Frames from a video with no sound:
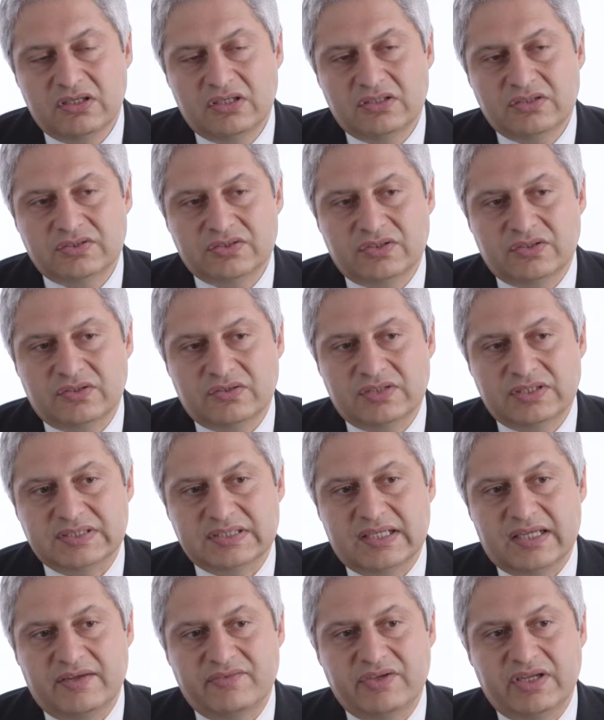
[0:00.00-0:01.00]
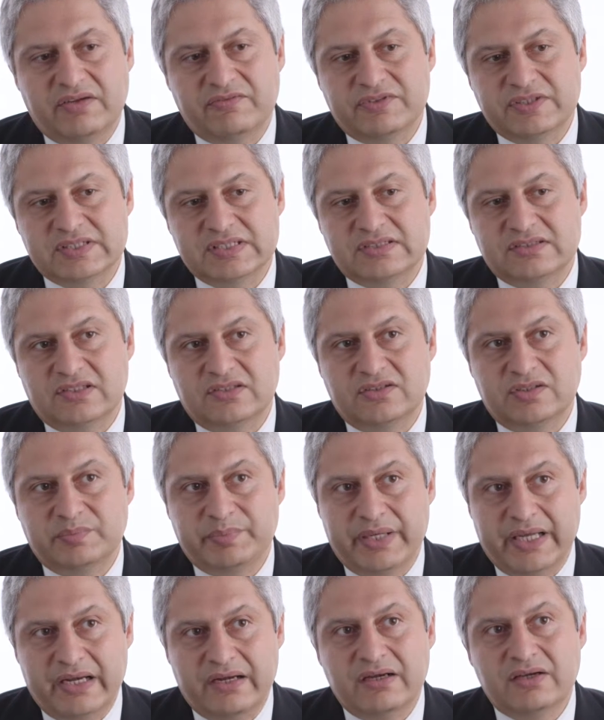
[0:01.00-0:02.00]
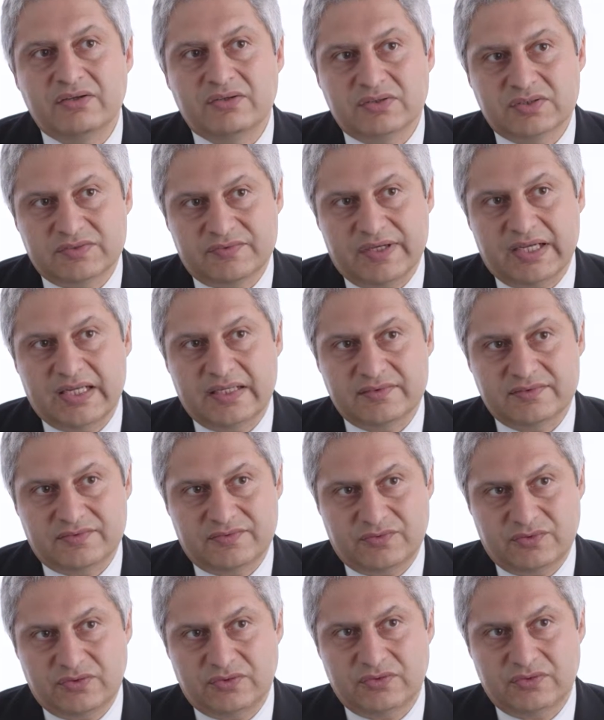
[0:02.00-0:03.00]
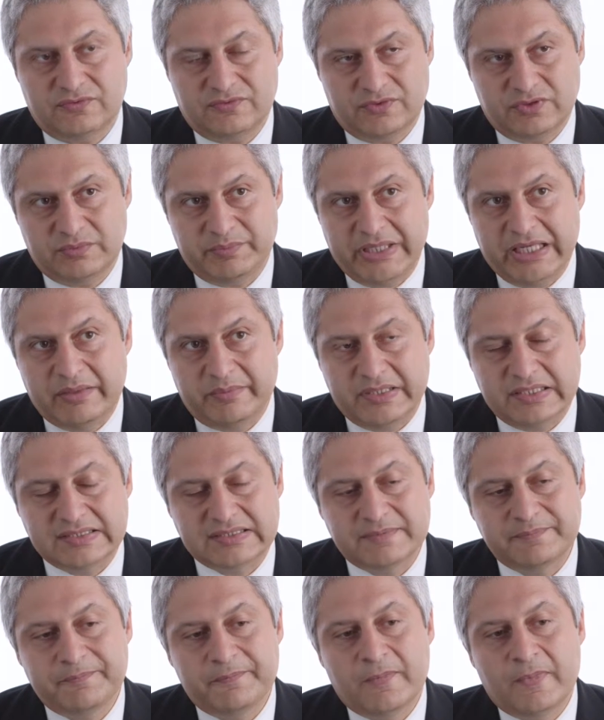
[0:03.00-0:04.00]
So there's a heavy emphasis on repairing those valves for the babies.